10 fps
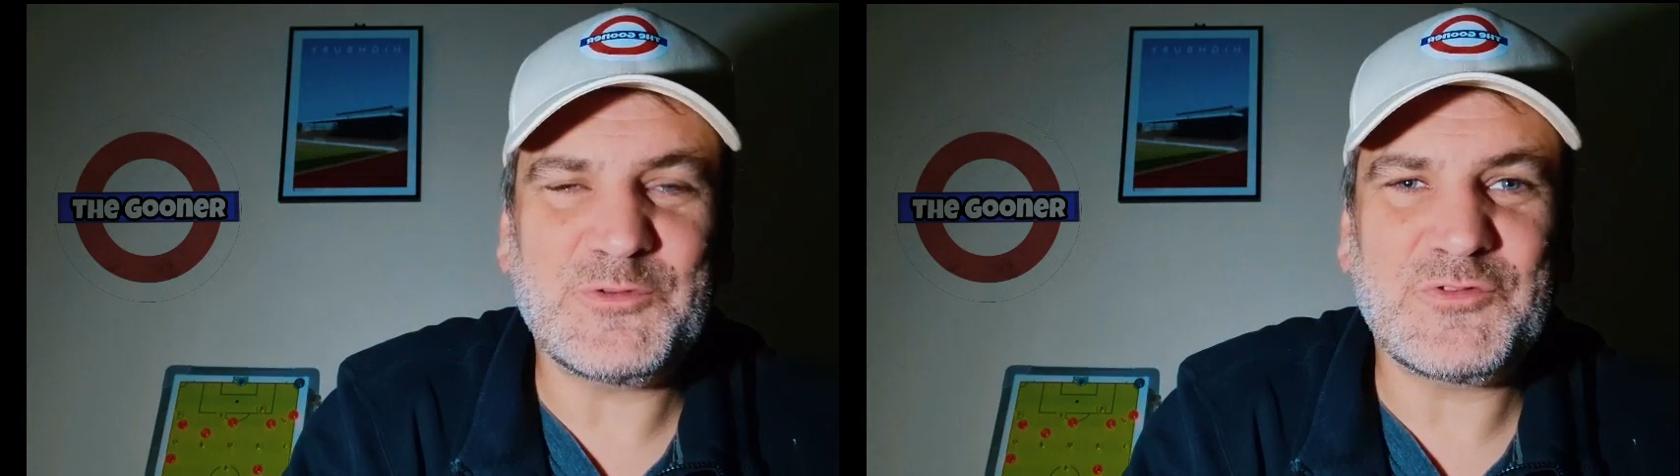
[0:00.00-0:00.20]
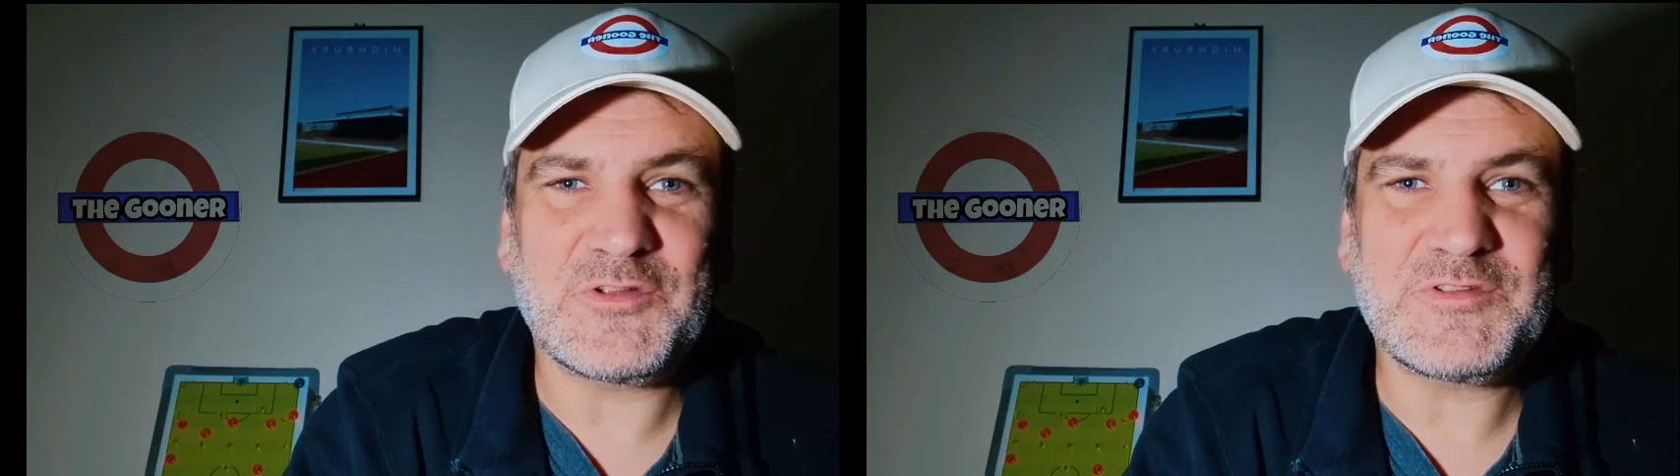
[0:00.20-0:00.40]

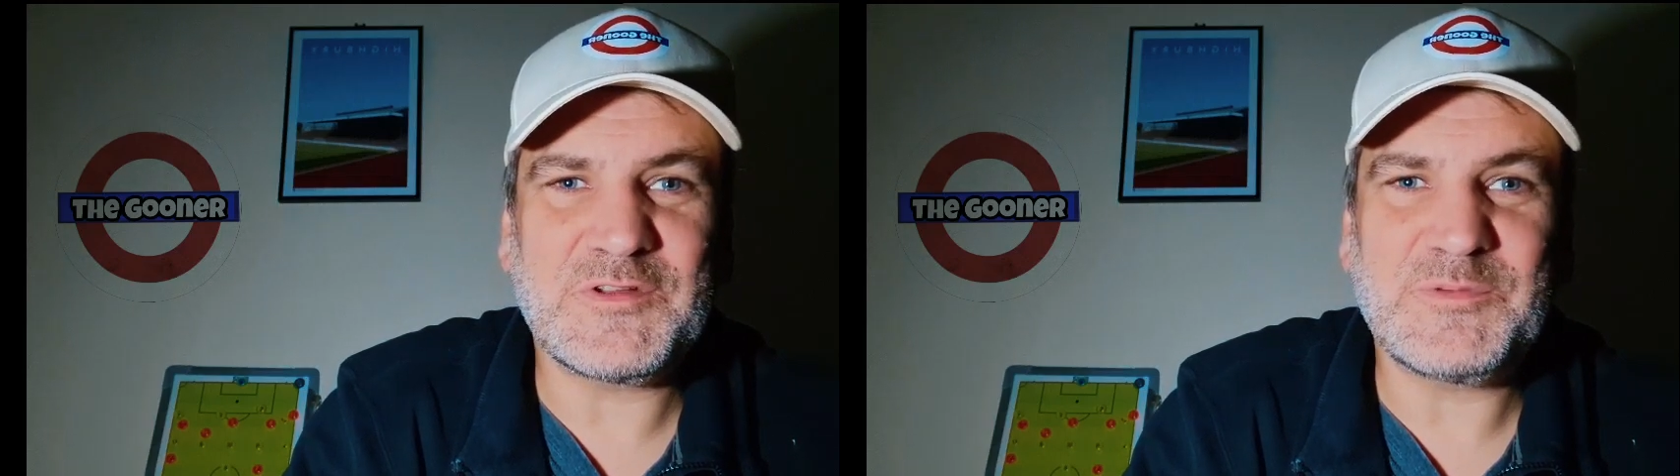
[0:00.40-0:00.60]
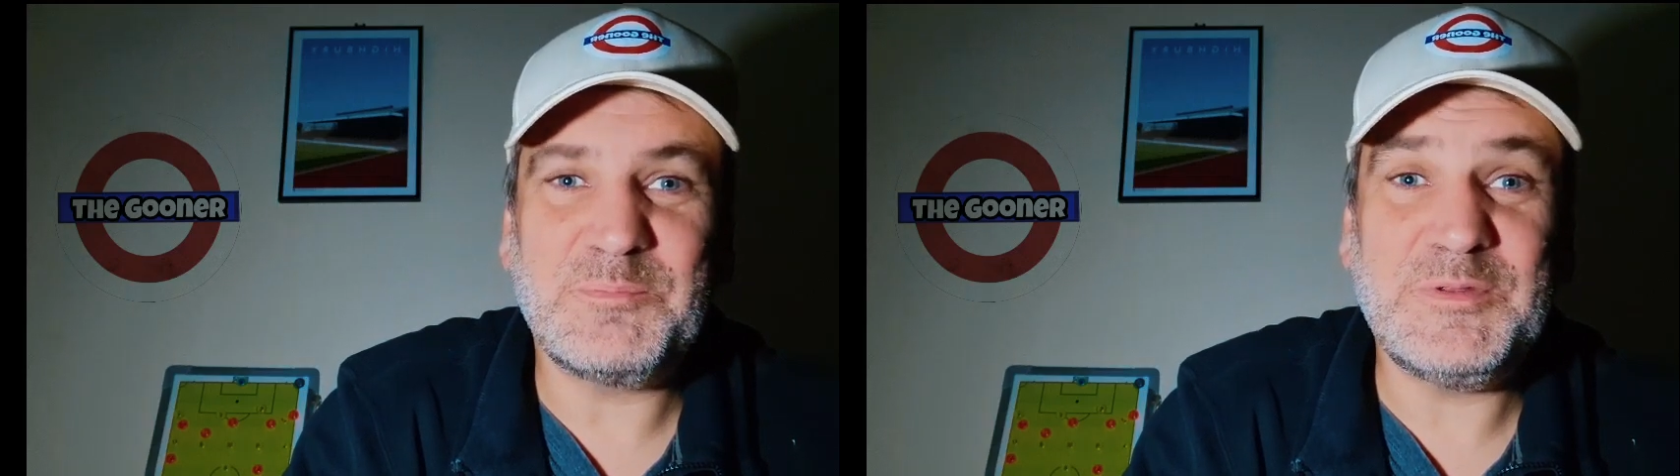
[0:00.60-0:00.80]

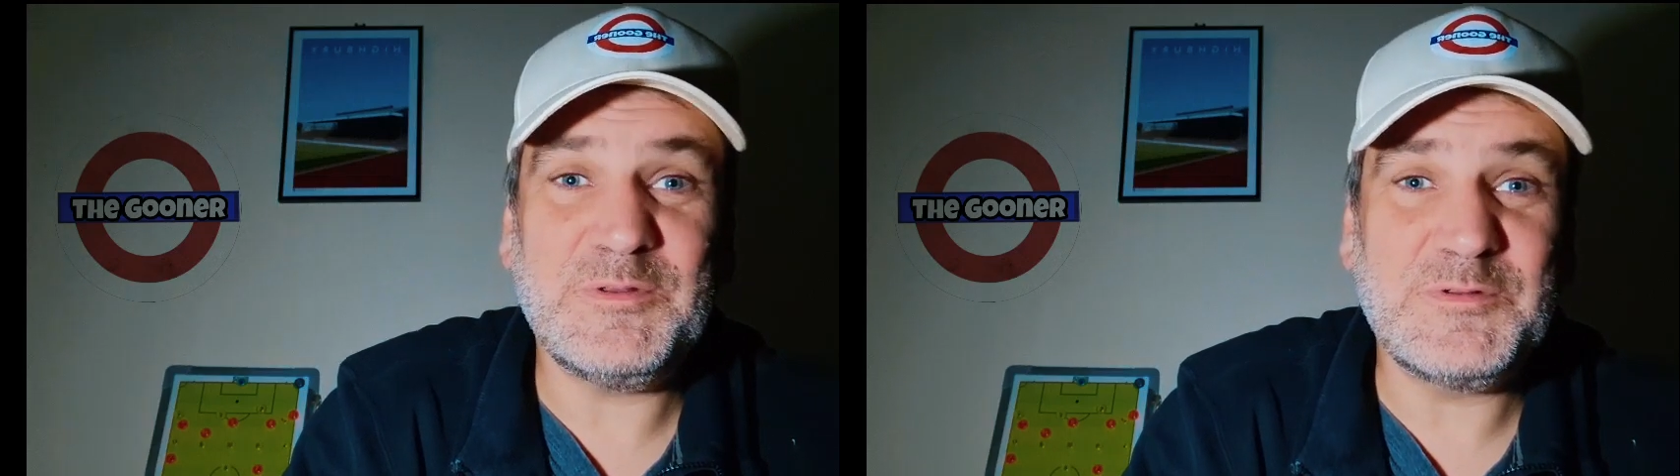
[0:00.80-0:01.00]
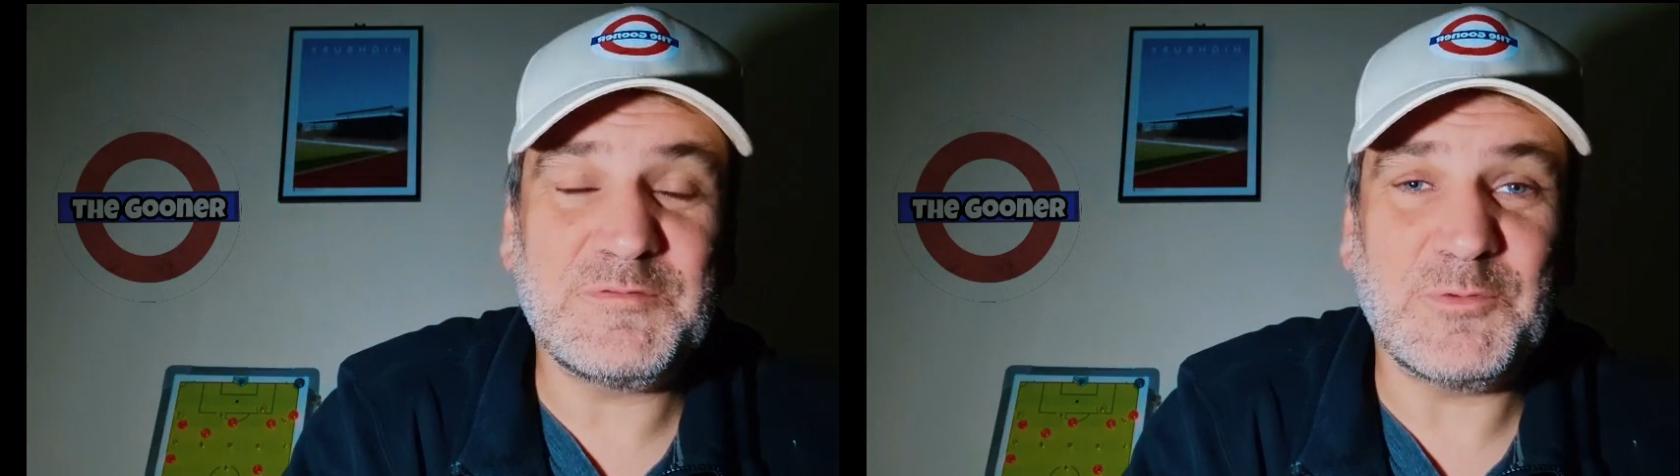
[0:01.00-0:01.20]
Trossard's
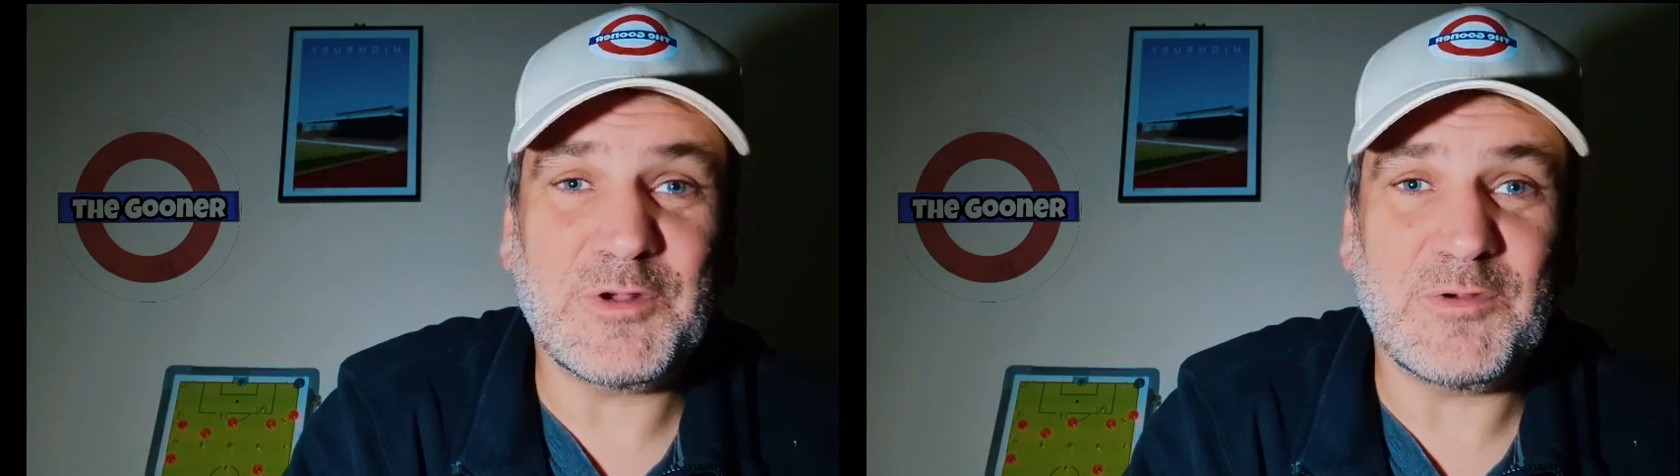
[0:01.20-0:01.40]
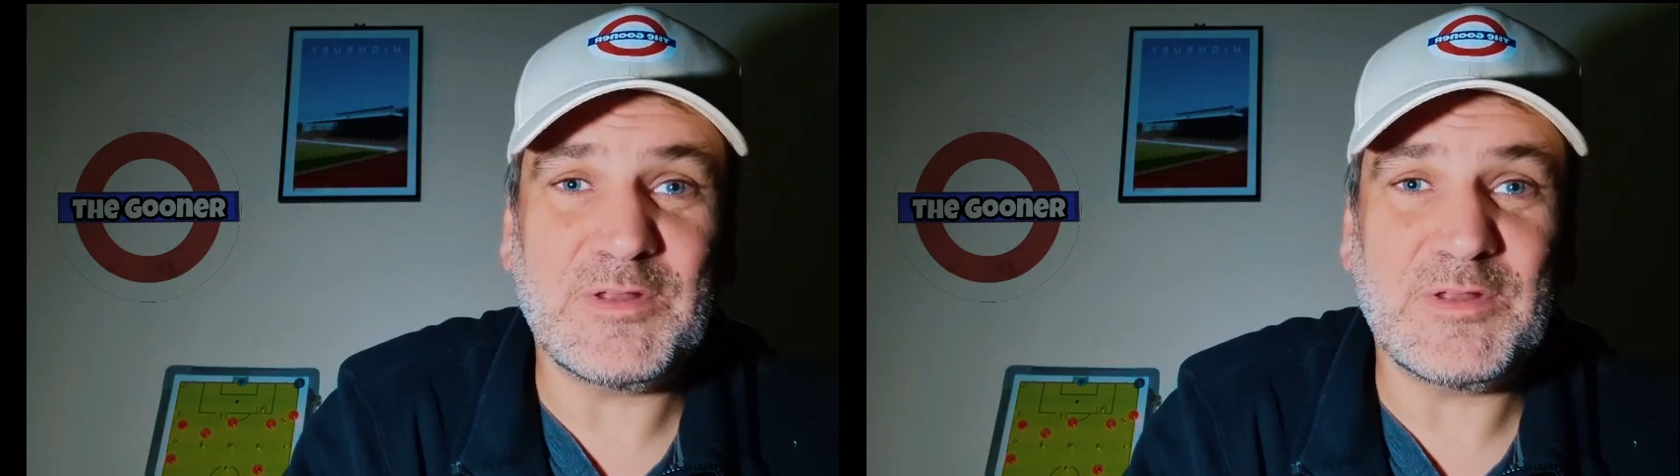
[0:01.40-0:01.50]
beautiful goal